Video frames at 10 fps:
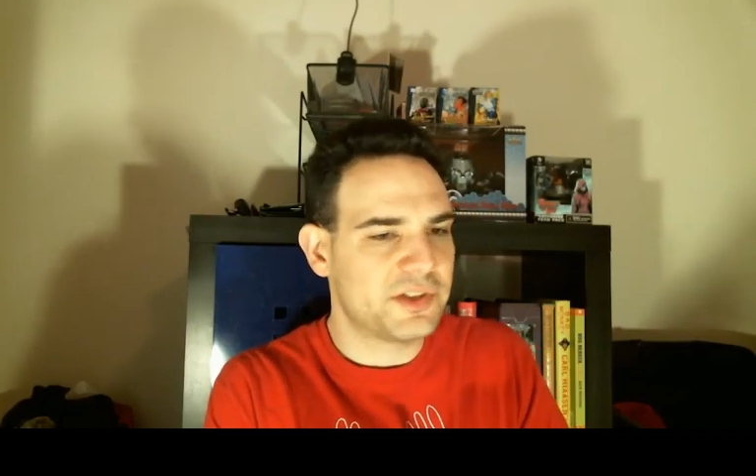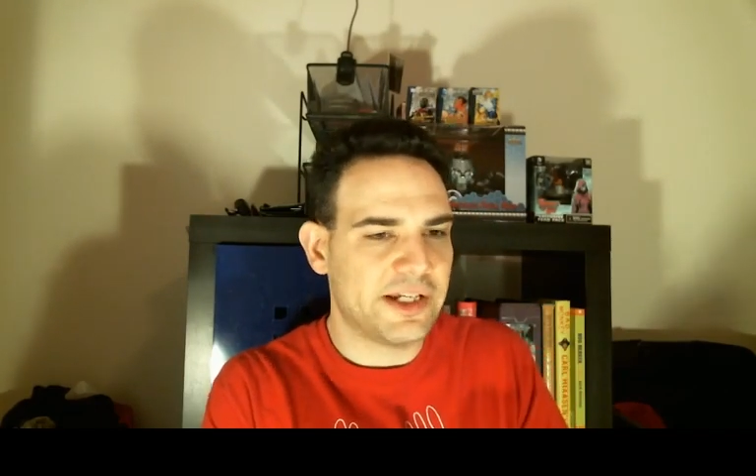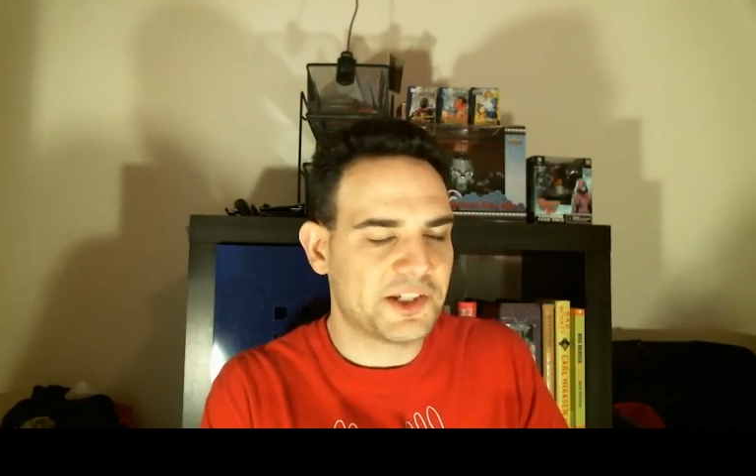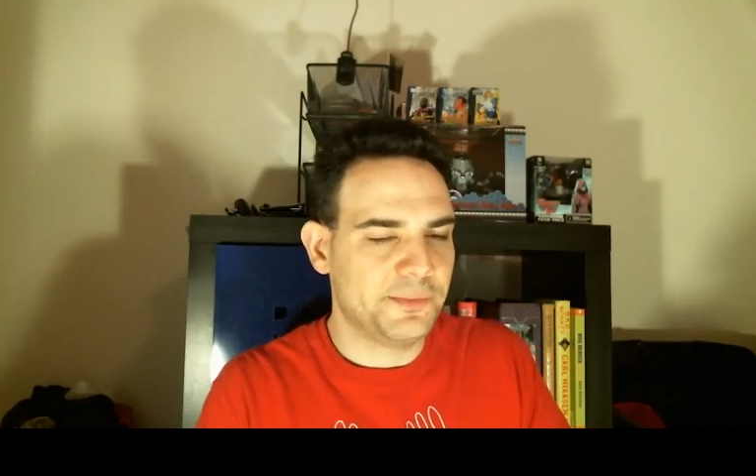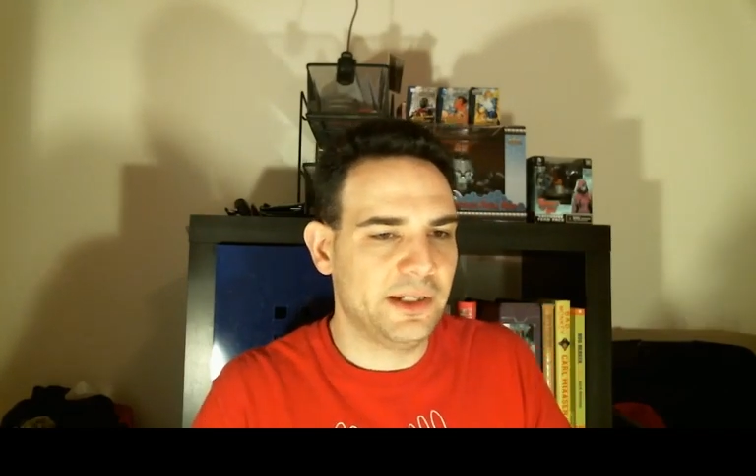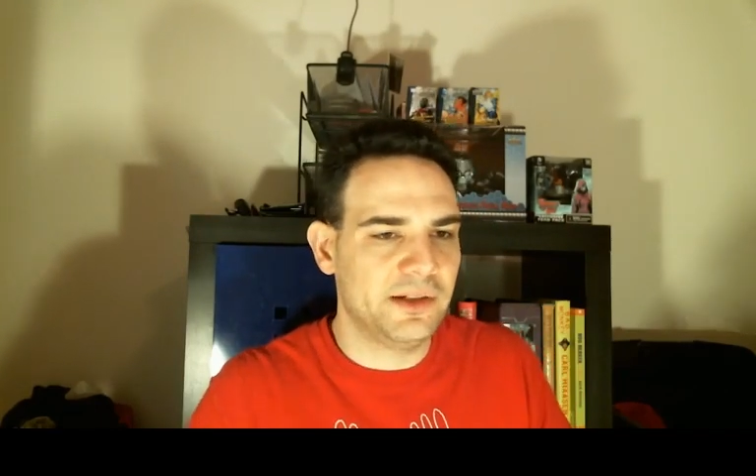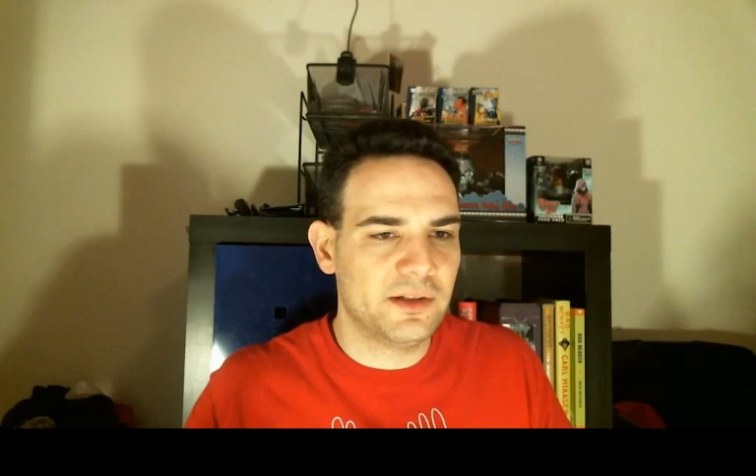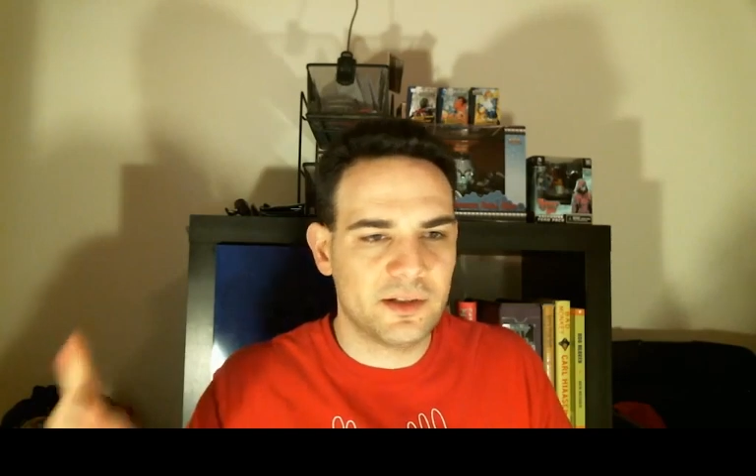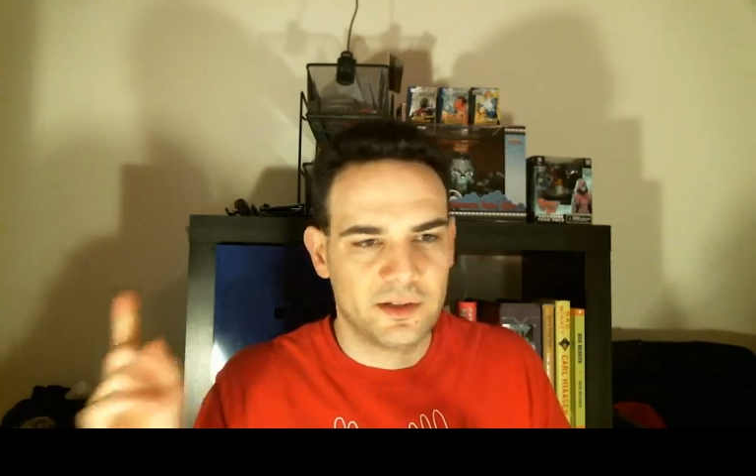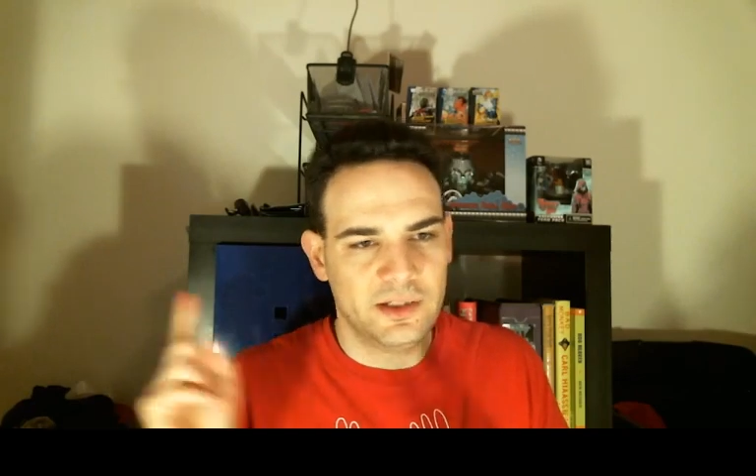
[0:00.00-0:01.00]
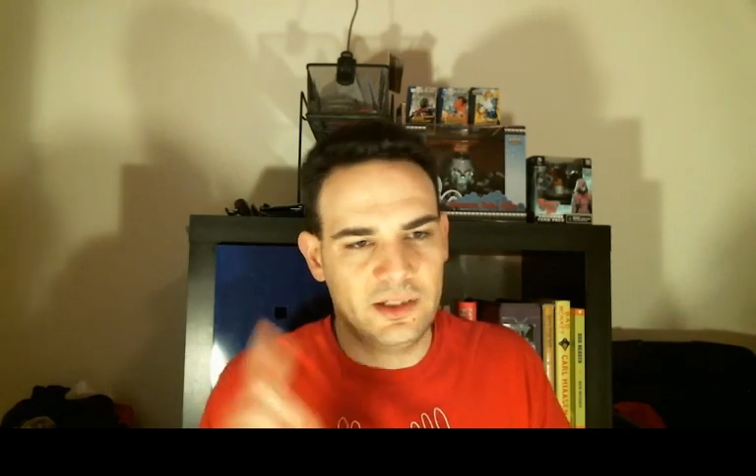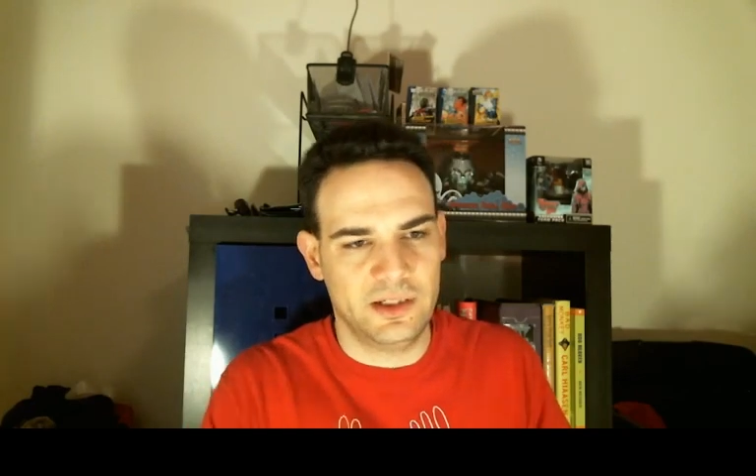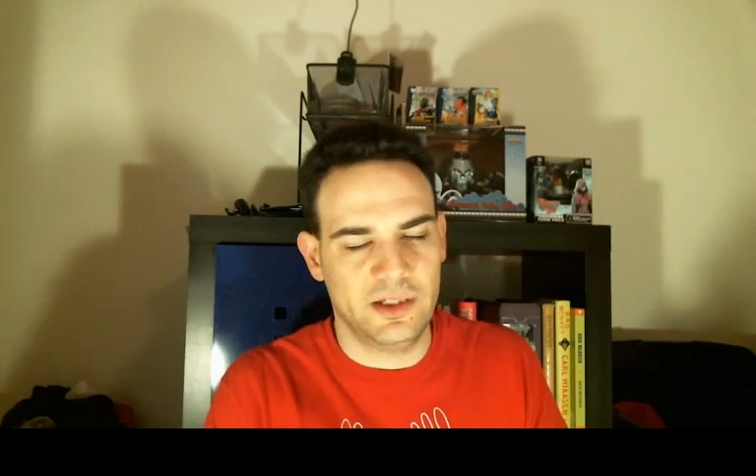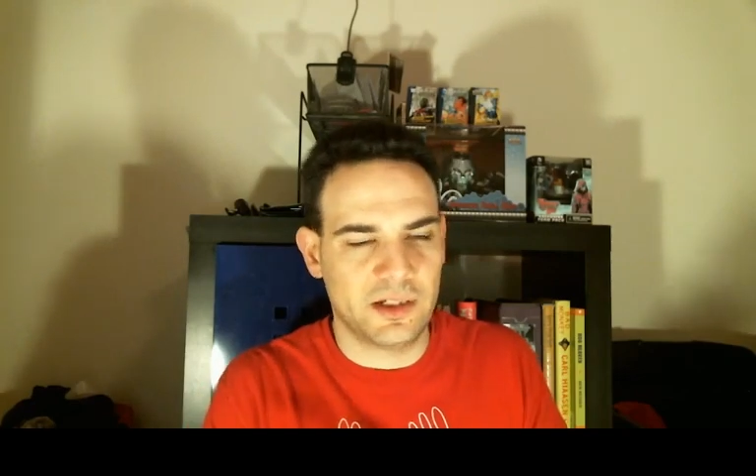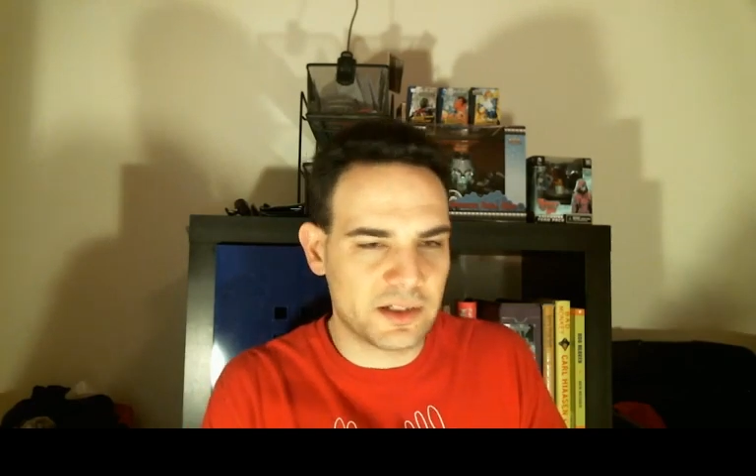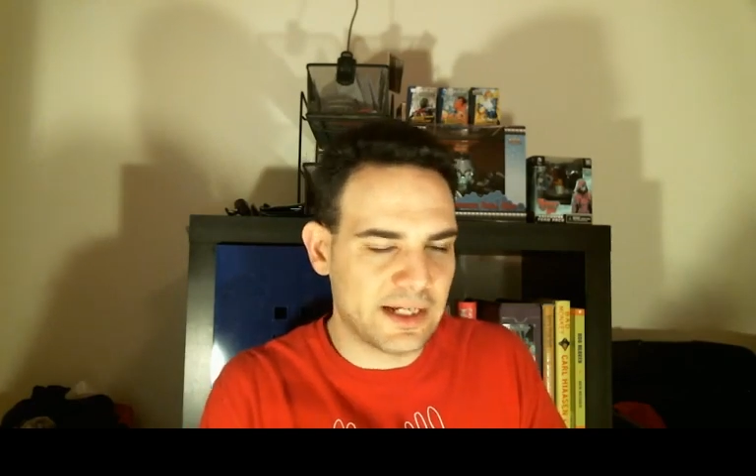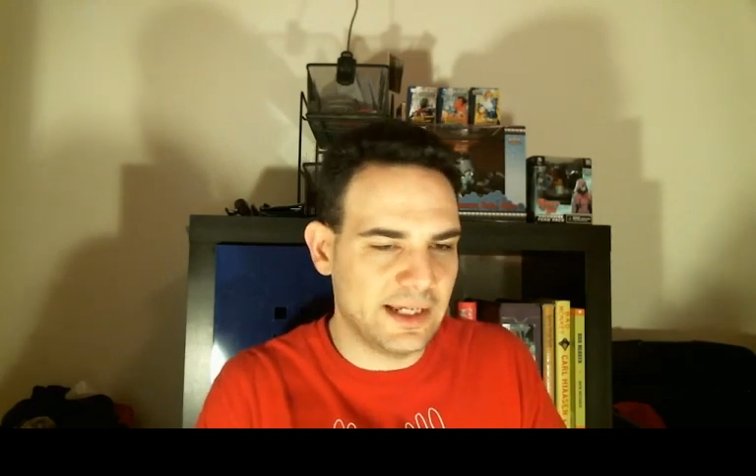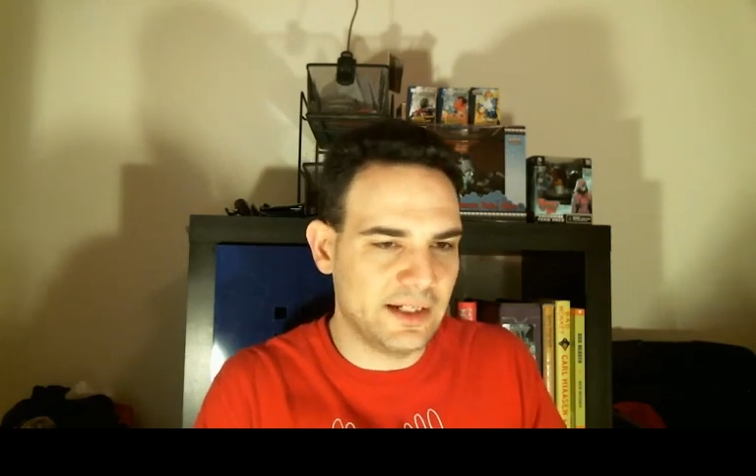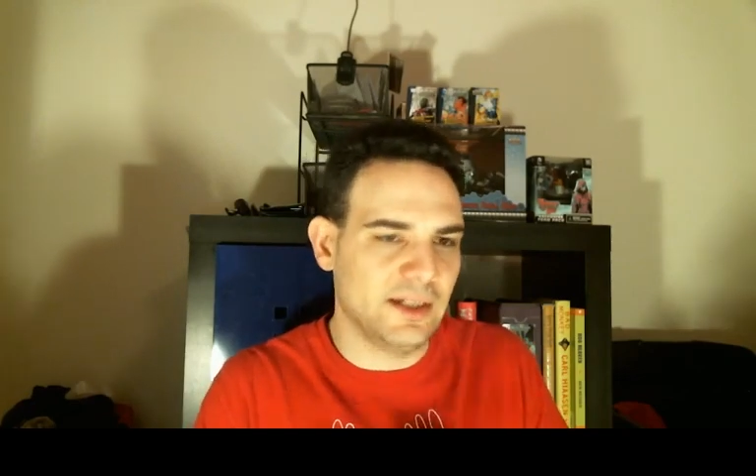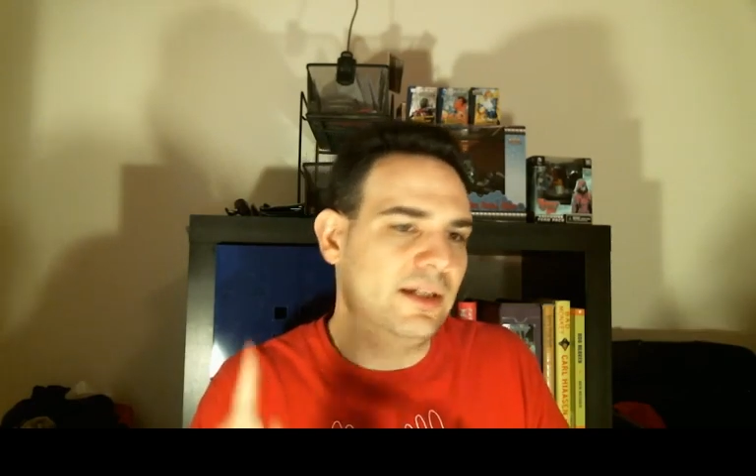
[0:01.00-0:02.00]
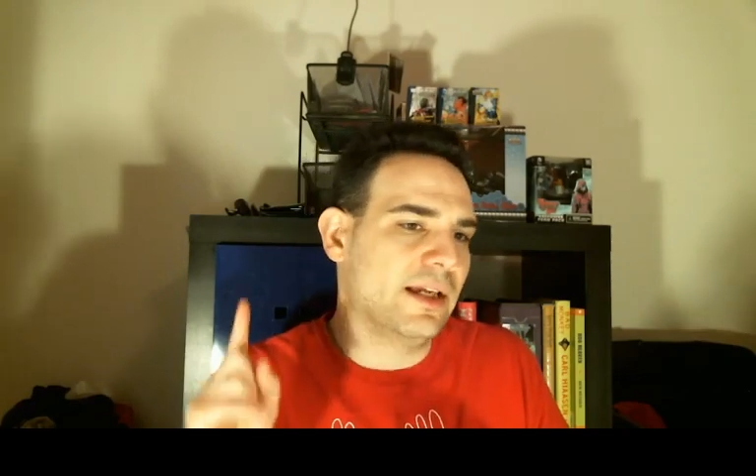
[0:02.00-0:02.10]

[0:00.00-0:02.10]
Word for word: X Men, uh, Uncanny,